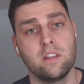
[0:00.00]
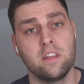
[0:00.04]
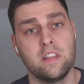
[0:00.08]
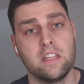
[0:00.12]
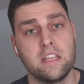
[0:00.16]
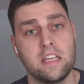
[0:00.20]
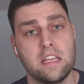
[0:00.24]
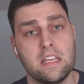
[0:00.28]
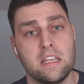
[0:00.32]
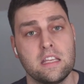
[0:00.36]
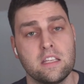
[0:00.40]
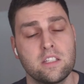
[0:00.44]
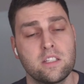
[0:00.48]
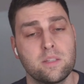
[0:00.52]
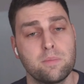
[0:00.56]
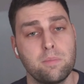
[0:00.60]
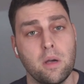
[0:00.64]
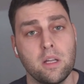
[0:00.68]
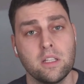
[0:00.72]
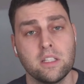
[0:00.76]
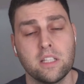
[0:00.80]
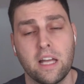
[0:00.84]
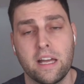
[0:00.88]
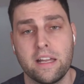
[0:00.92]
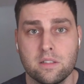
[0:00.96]
the
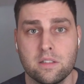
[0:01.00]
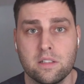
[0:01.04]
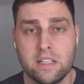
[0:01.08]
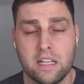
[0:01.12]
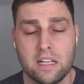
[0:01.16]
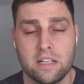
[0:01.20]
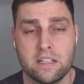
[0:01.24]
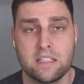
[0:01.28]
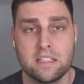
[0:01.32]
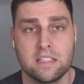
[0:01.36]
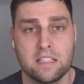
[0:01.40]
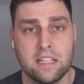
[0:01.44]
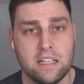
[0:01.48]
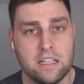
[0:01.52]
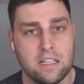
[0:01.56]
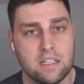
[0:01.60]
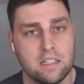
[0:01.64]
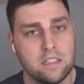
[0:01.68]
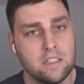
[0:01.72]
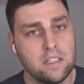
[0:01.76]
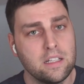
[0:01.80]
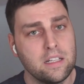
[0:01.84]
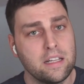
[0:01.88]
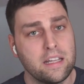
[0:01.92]
Spotlight calculator.